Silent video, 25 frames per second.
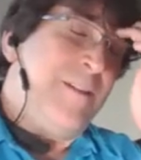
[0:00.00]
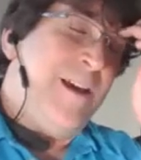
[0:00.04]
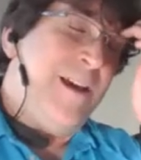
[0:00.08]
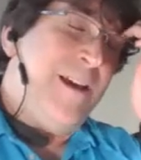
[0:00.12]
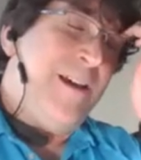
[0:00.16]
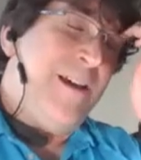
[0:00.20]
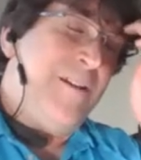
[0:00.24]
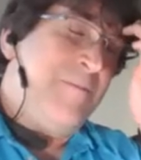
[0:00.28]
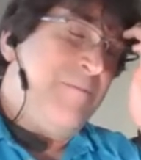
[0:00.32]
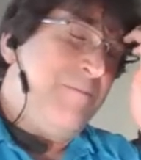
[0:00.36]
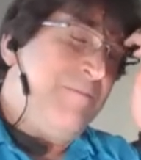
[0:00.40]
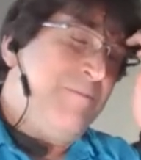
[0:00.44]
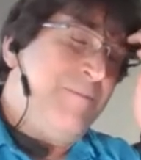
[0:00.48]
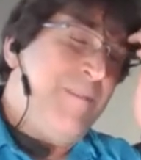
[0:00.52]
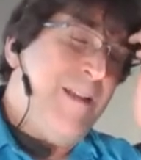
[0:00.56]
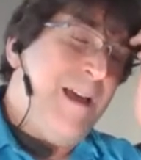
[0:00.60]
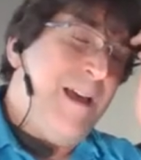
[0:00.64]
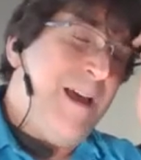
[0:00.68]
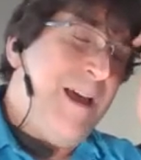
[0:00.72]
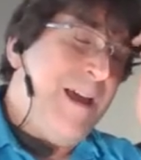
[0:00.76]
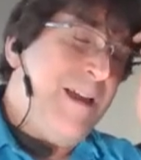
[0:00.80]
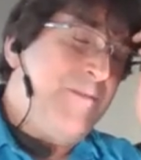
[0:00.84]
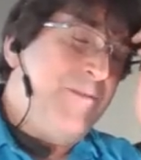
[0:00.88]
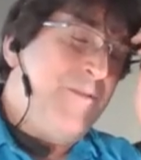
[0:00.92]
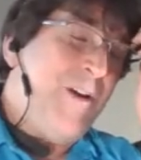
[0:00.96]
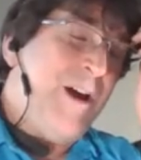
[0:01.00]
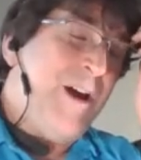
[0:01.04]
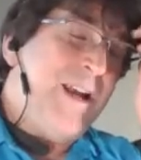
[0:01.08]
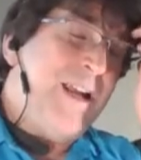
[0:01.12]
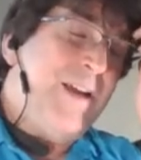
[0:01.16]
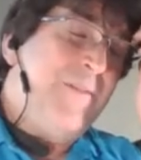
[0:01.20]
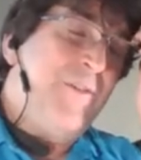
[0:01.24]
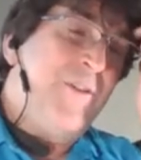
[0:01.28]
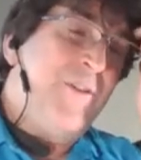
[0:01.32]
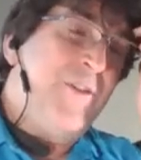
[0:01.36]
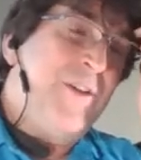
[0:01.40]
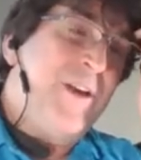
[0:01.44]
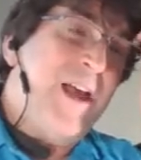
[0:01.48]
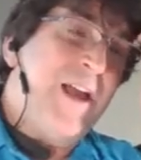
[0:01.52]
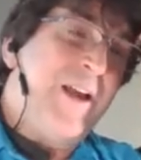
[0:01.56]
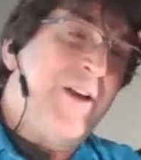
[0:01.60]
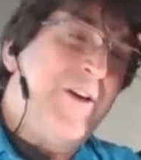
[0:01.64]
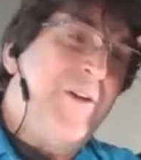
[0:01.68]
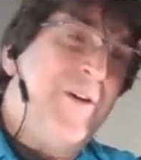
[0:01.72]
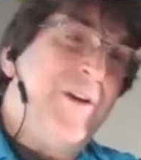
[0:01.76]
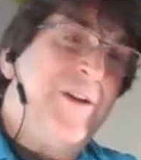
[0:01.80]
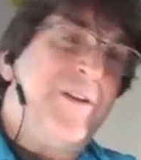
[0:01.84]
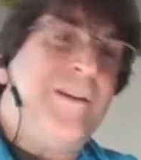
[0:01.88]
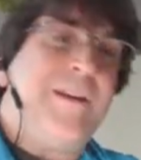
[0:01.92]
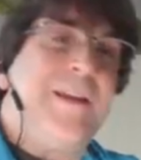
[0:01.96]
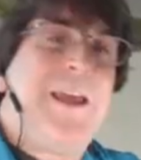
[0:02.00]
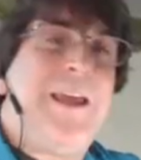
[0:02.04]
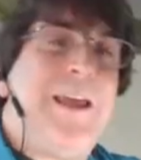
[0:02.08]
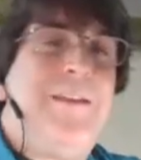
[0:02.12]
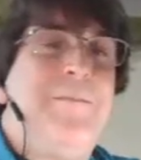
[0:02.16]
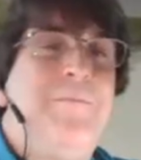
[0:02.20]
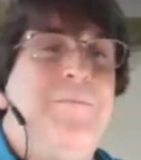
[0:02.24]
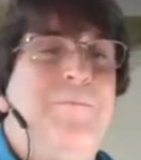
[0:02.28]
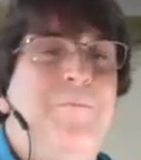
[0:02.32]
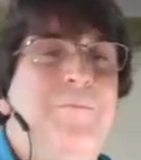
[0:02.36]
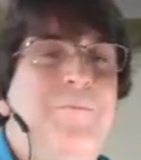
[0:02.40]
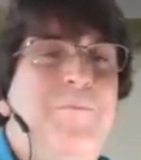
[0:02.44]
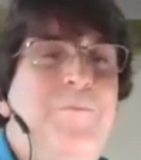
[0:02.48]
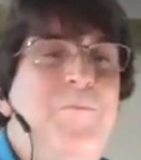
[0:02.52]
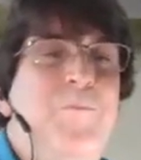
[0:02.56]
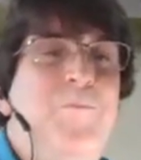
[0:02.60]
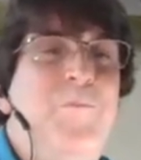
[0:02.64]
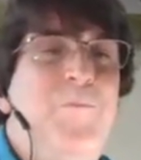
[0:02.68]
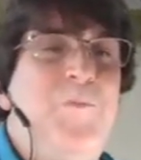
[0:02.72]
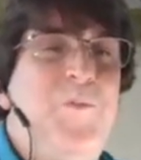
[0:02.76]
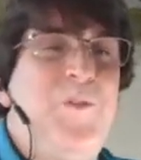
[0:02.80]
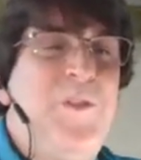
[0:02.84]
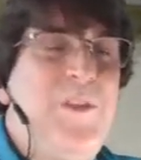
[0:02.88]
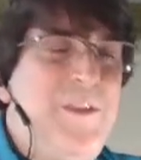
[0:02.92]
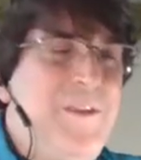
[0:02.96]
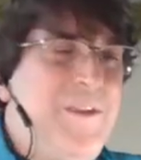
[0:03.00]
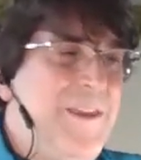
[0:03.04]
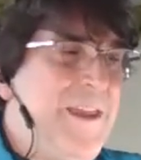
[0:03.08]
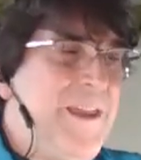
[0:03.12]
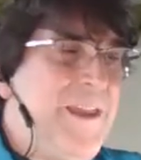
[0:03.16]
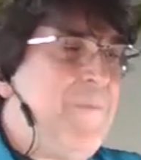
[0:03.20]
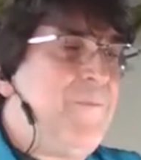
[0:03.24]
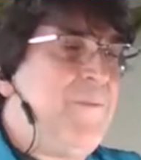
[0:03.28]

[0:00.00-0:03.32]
So I do events and I do museum and things.